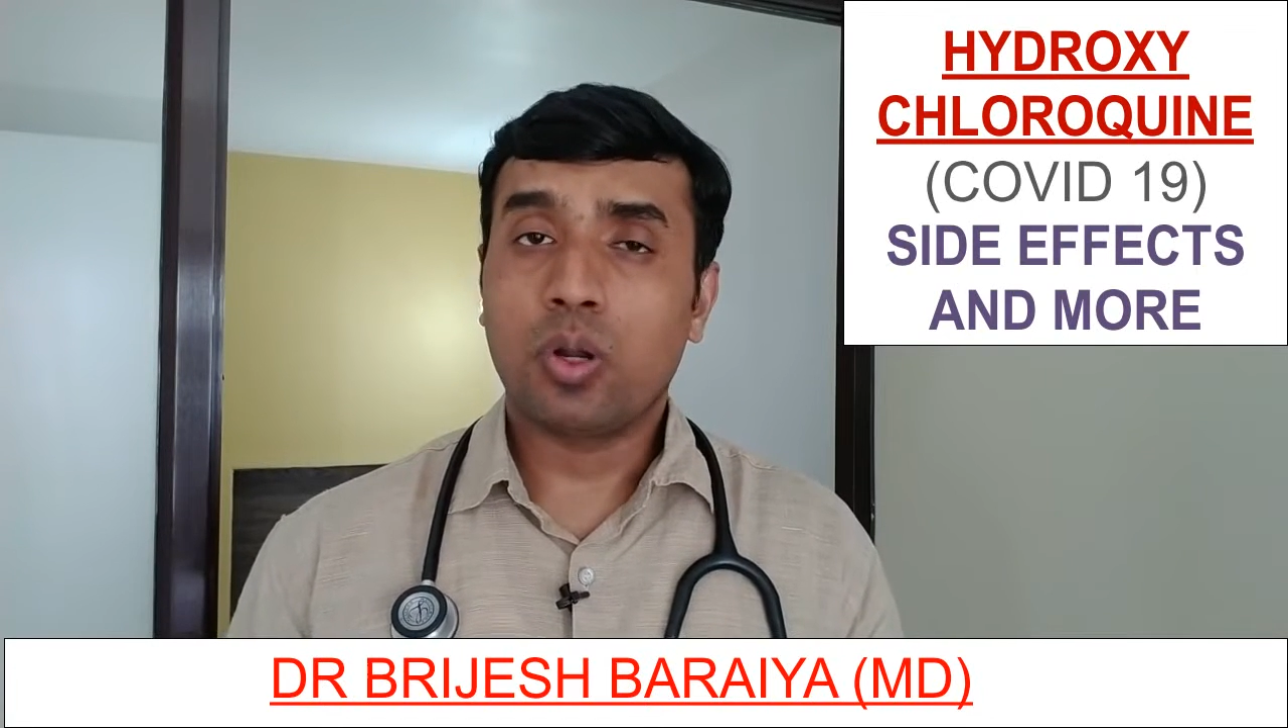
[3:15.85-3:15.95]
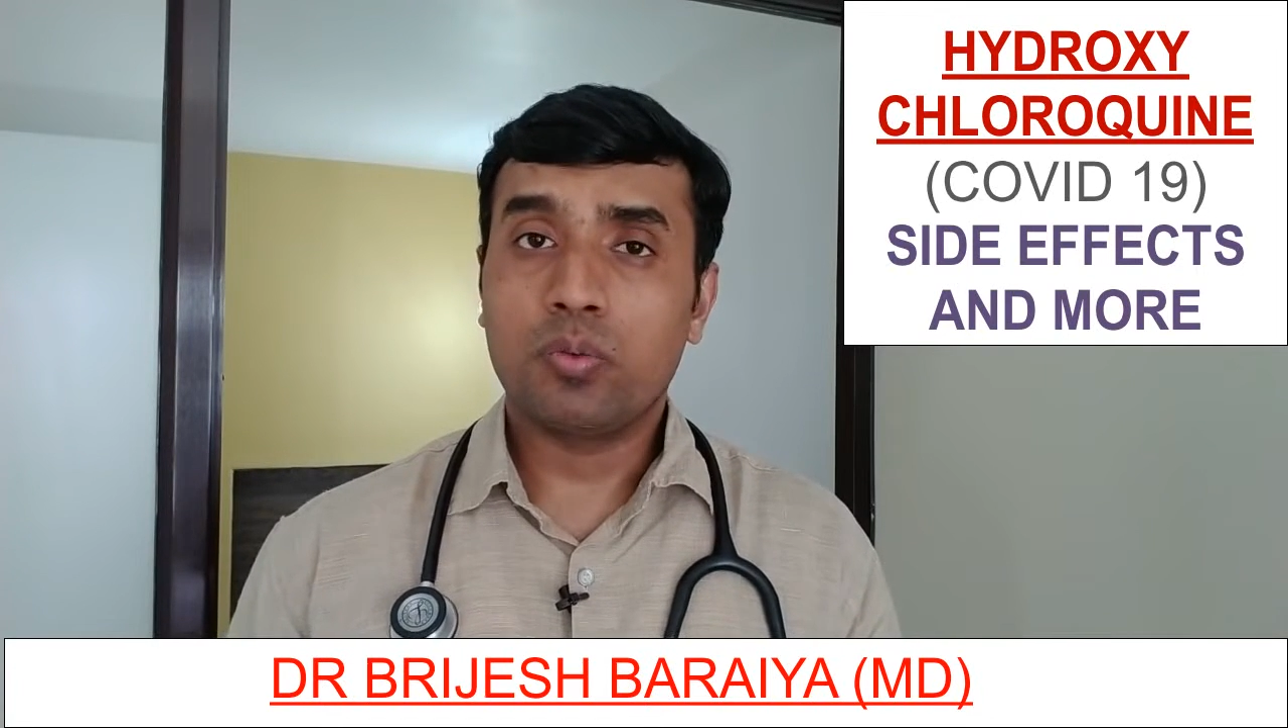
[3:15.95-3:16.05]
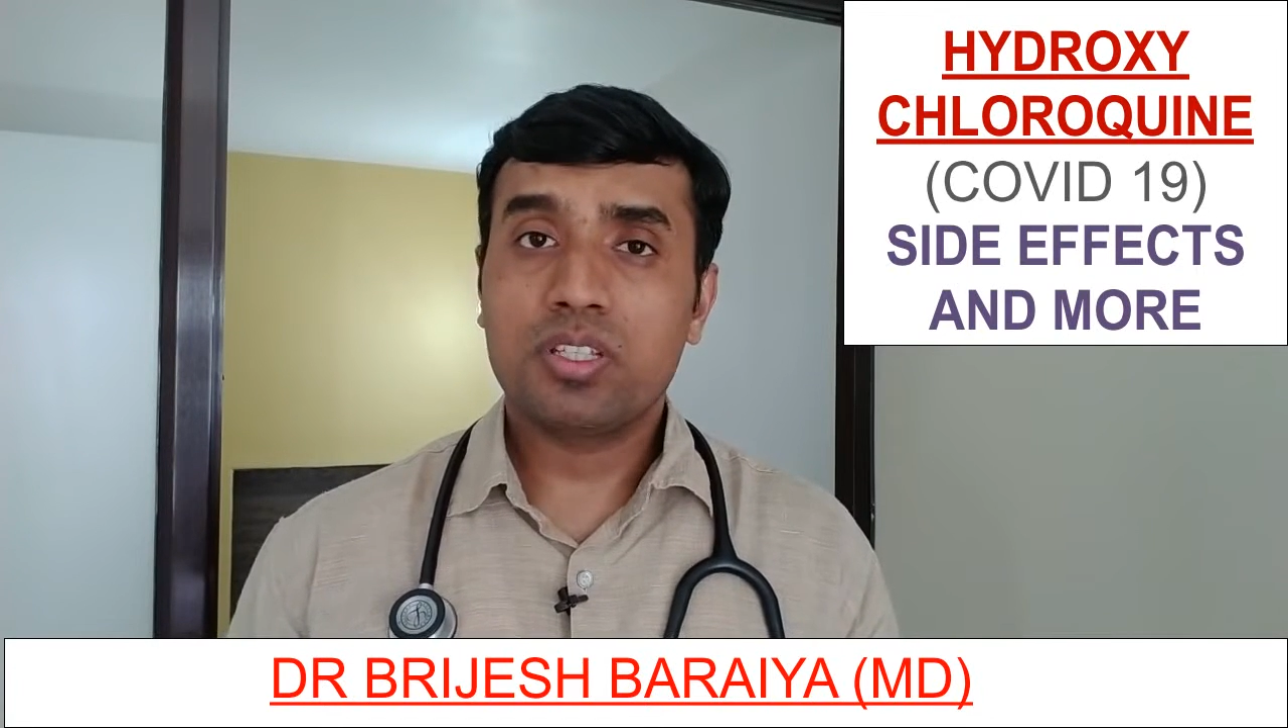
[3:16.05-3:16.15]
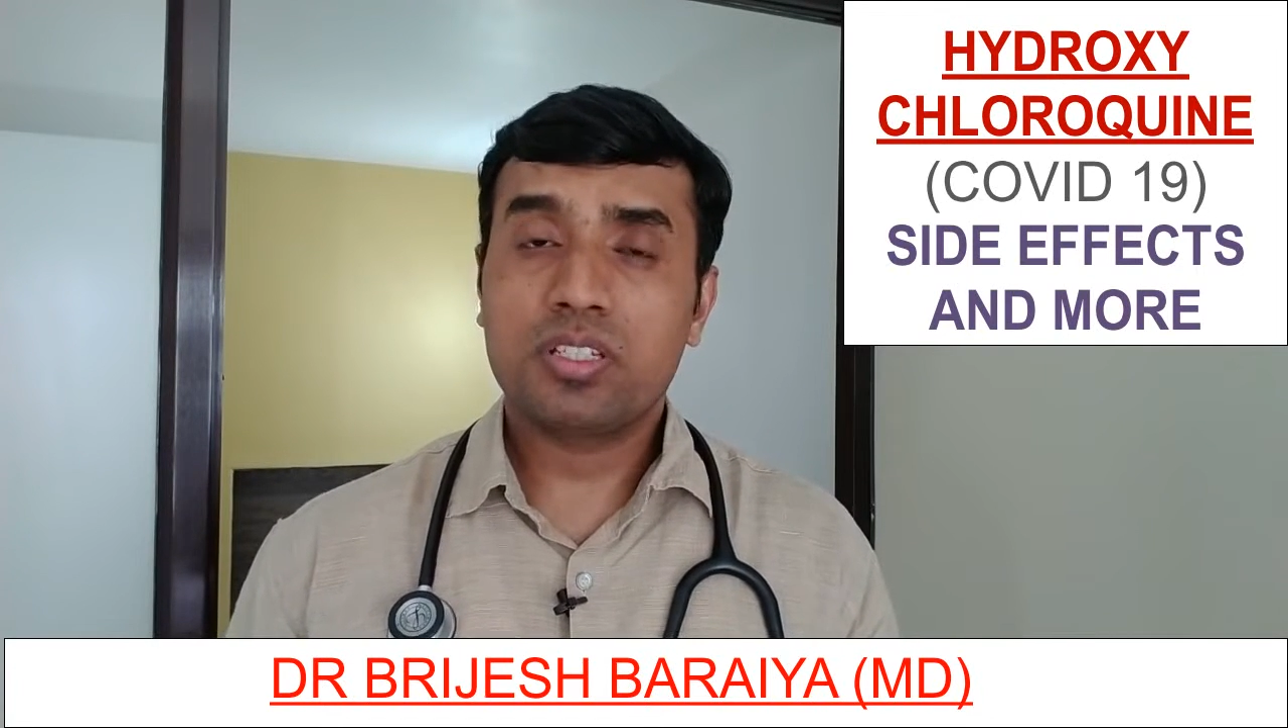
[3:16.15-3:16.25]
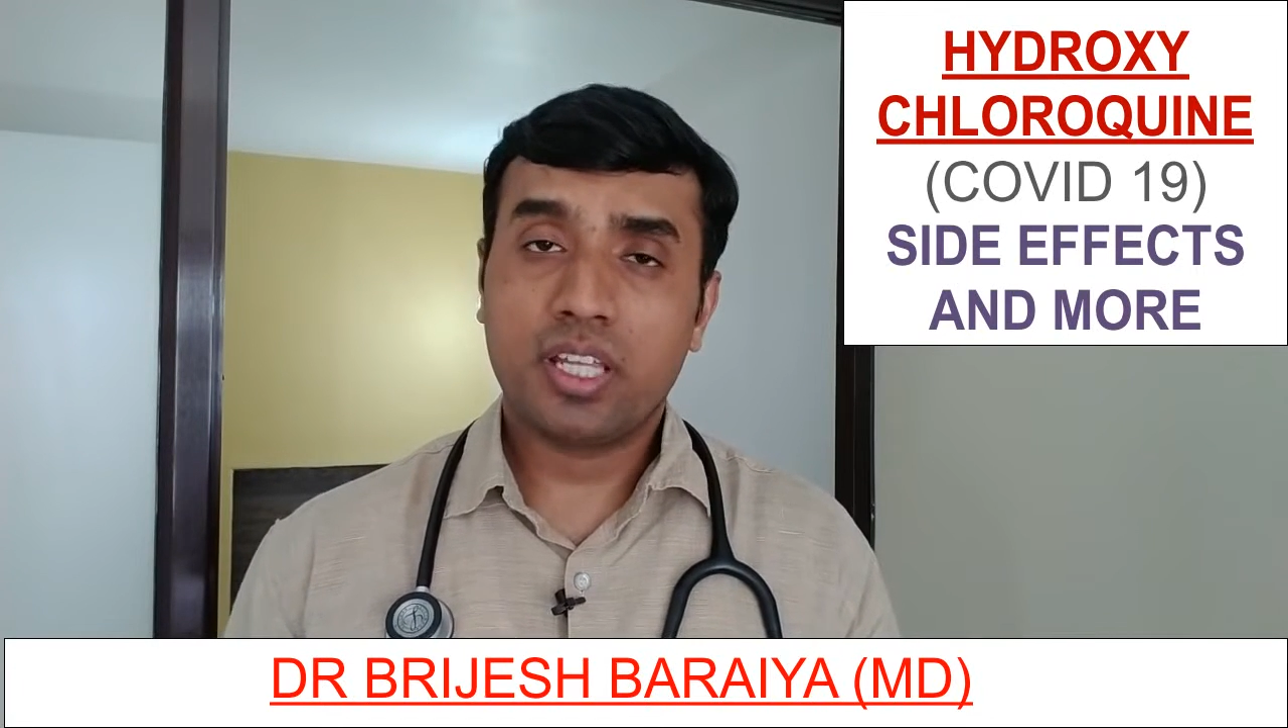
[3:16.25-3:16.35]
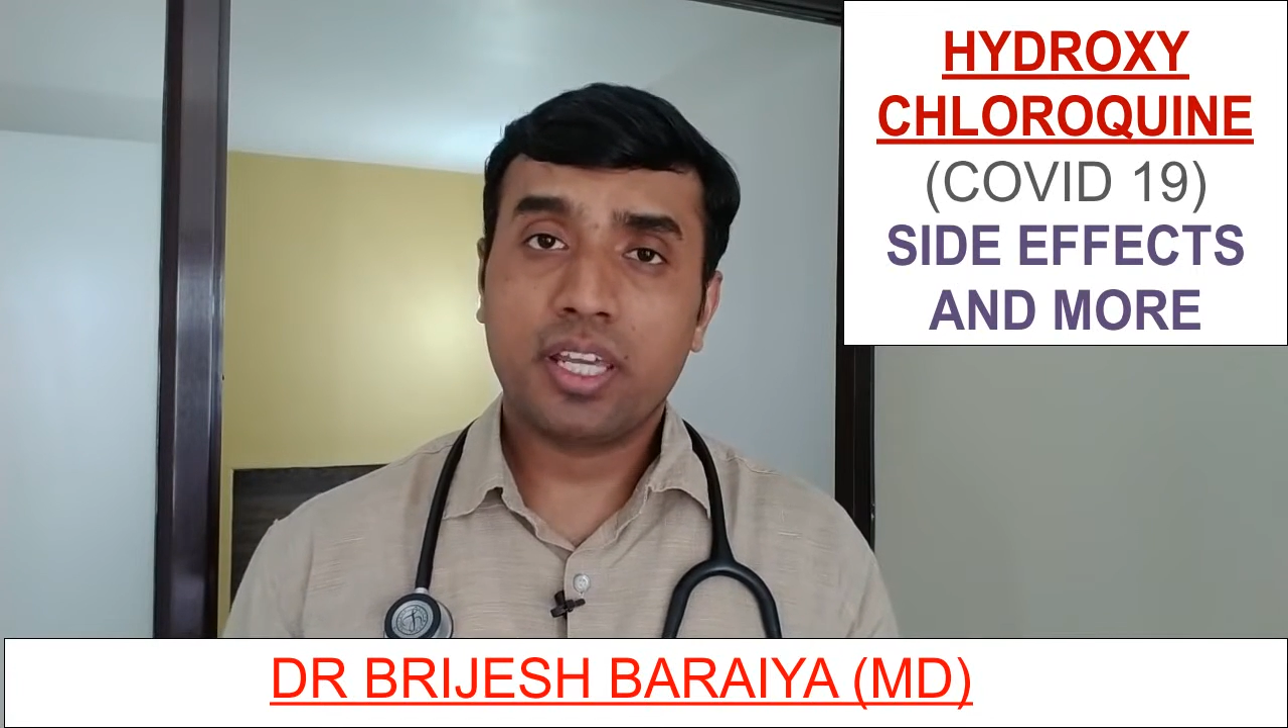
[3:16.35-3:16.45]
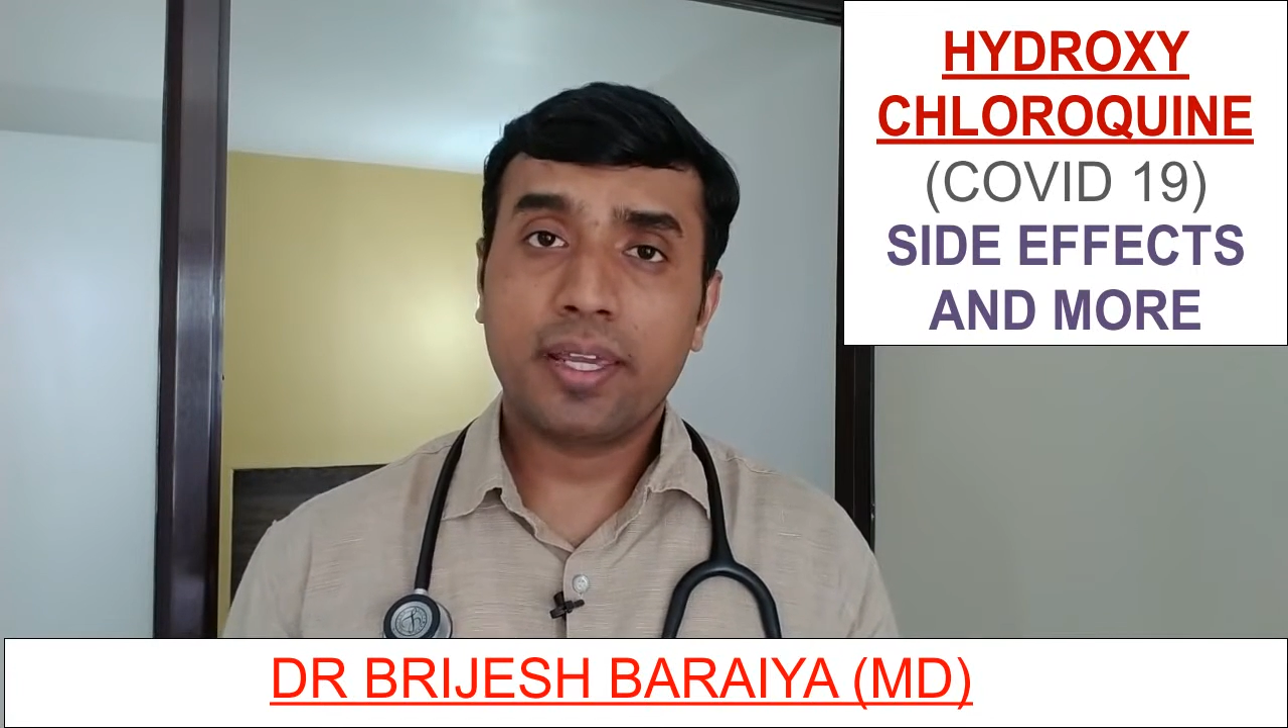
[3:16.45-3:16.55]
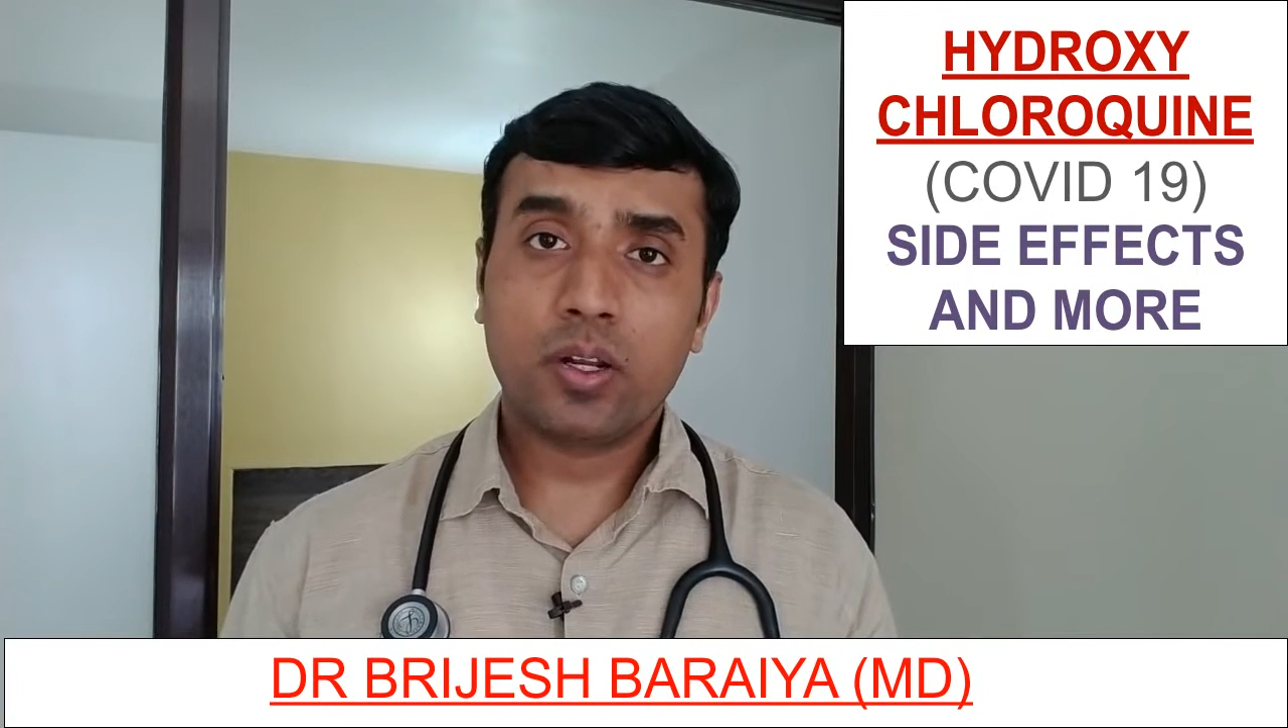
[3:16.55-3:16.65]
always take